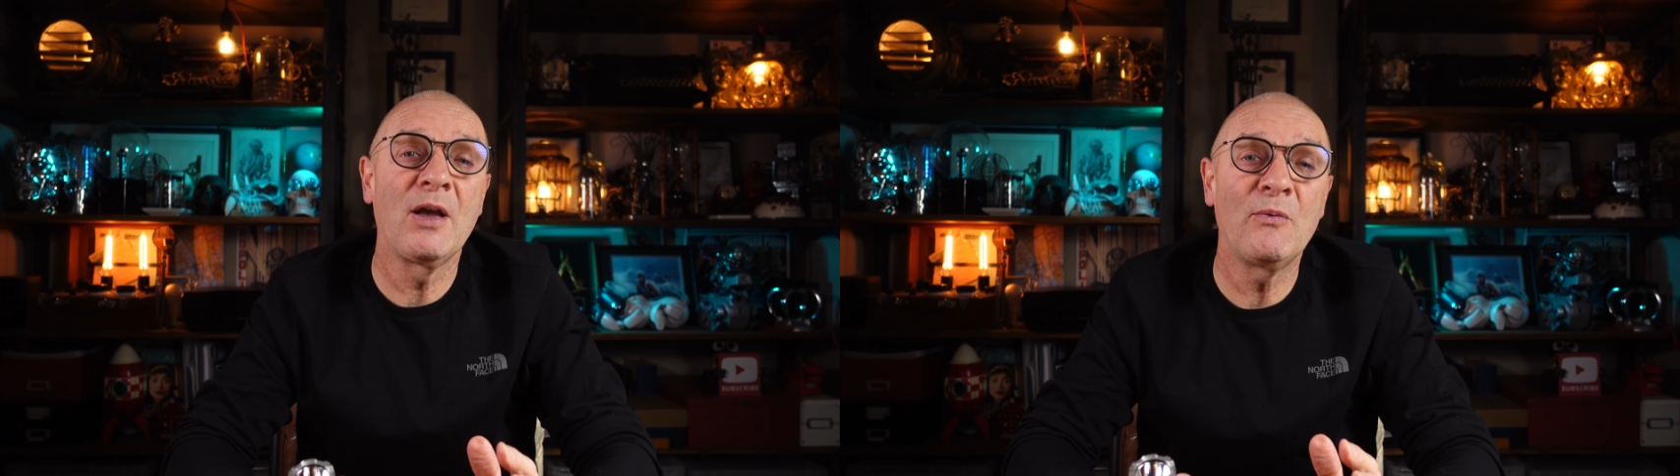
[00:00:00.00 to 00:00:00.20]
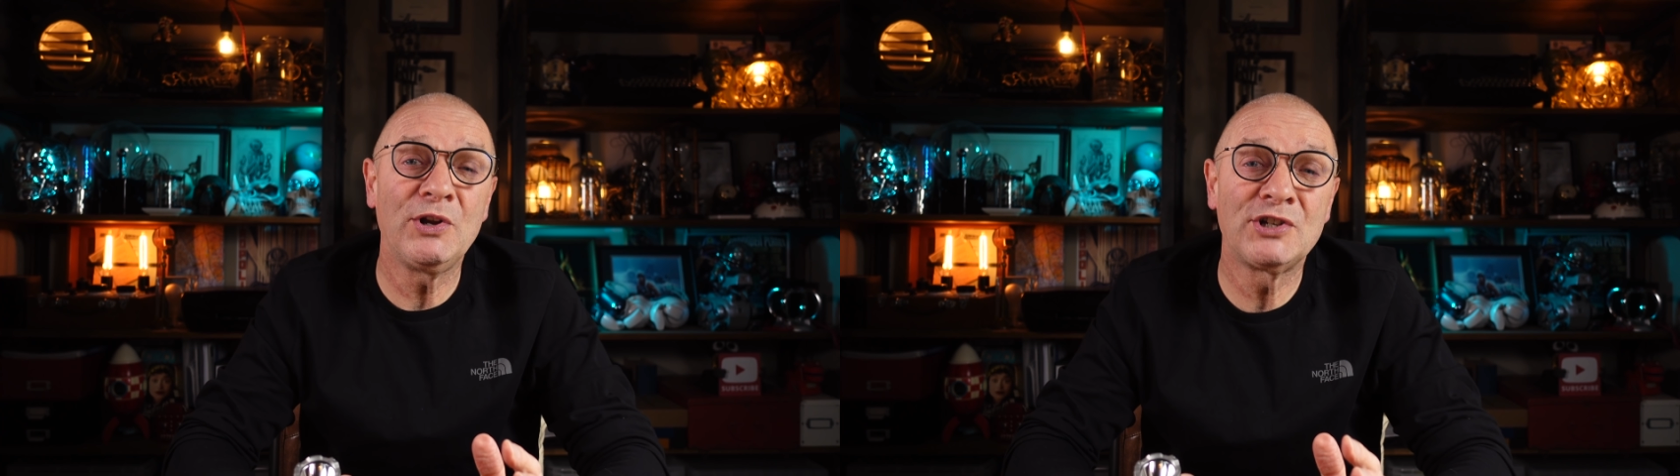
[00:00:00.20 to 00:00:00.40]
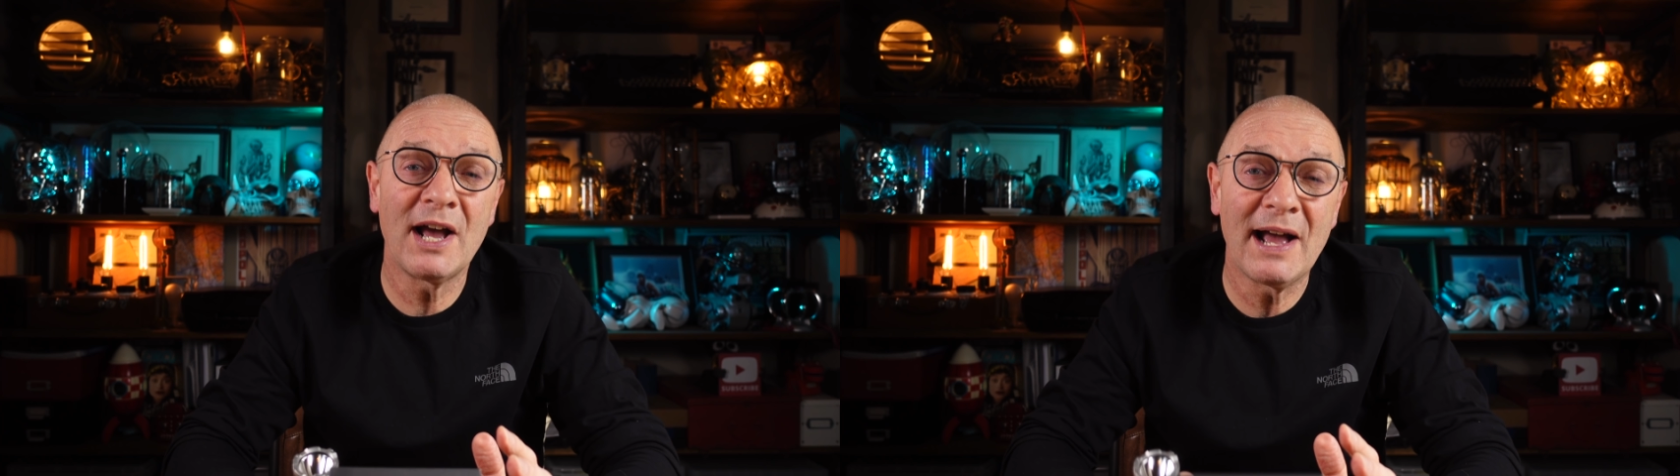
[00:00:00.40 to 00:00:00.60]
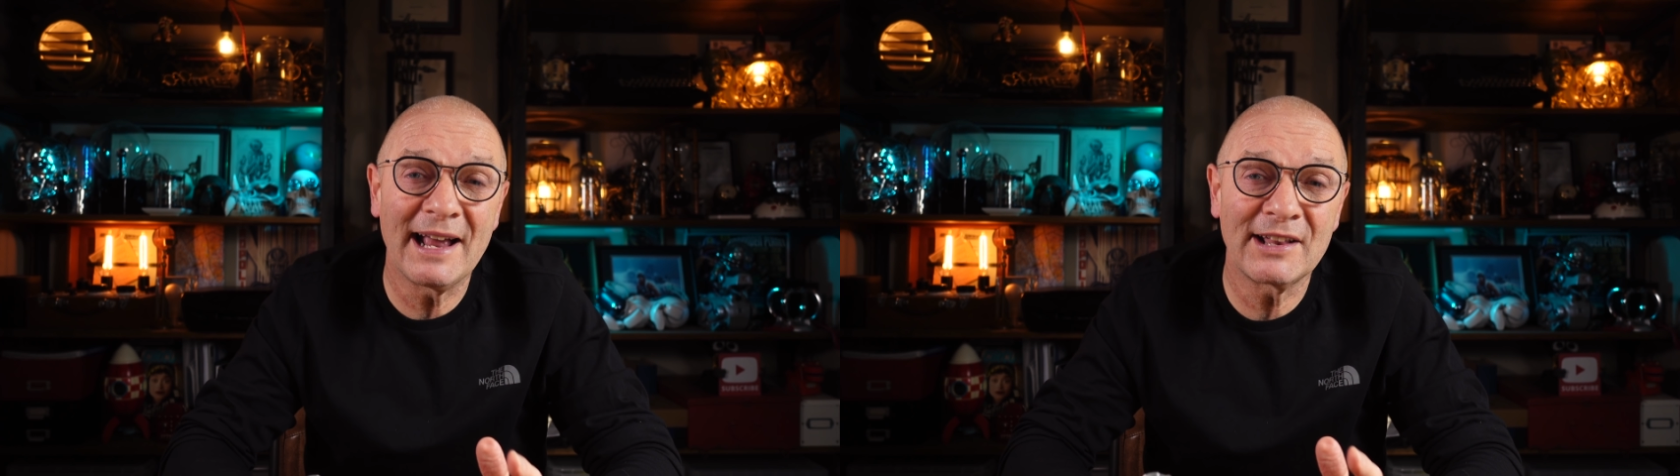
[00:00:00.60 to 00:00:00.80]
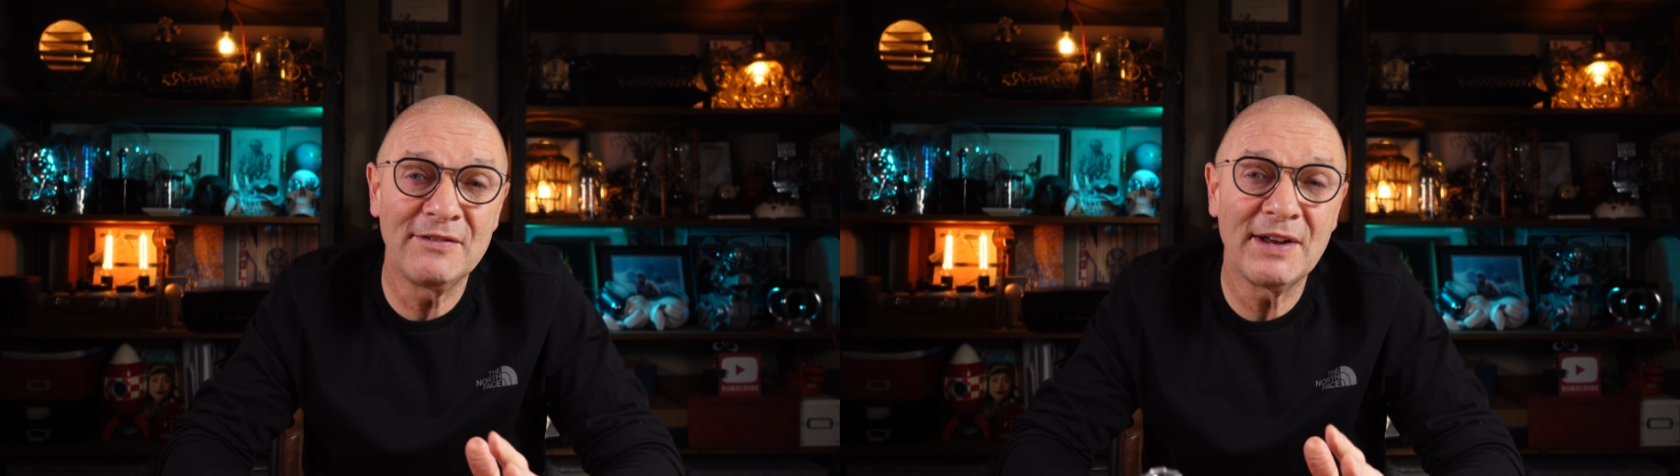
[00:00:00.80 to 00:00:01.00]
which are
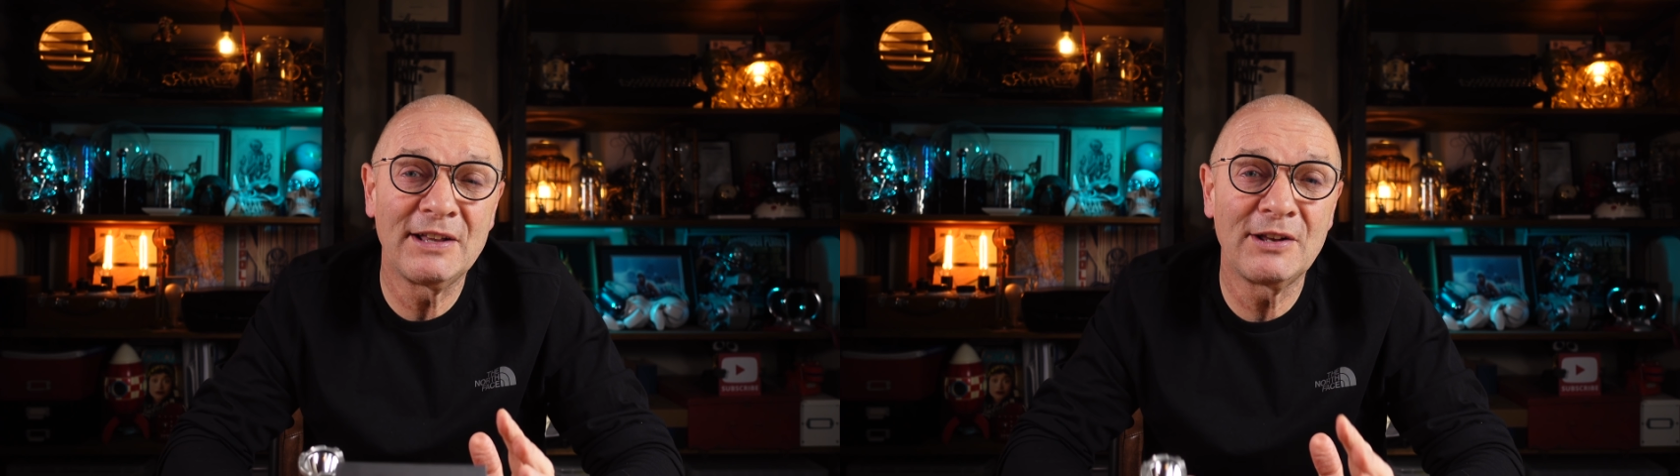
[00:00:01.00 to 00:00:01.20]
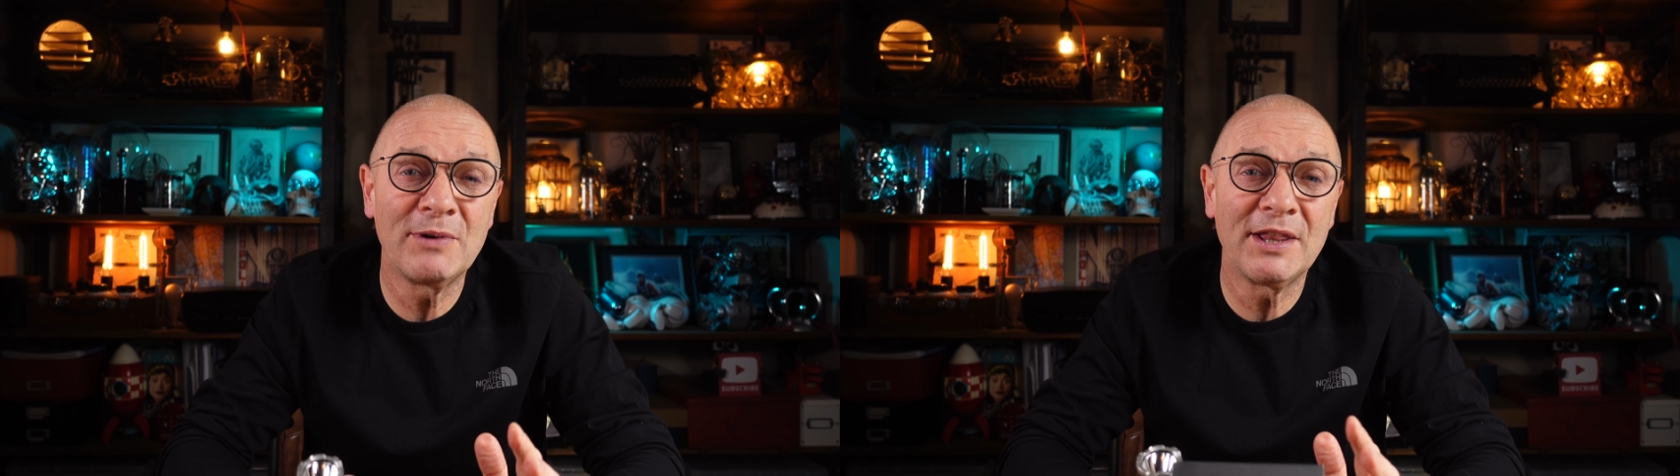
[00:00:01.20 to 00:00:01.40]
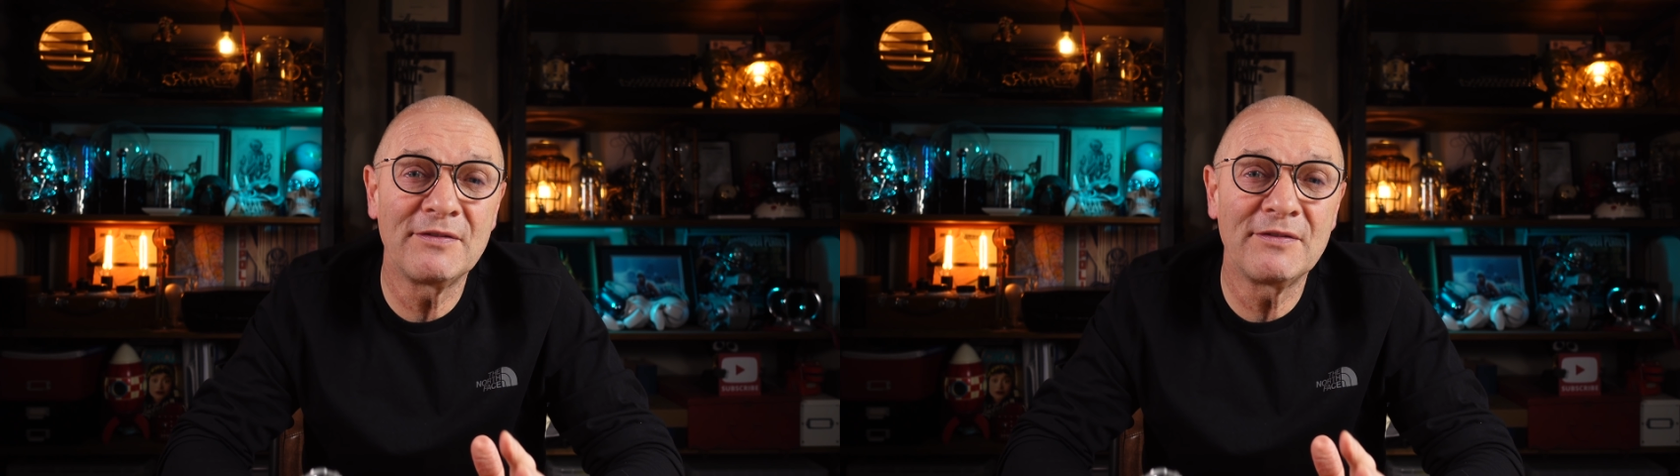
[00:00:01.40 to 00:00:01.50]
activated when the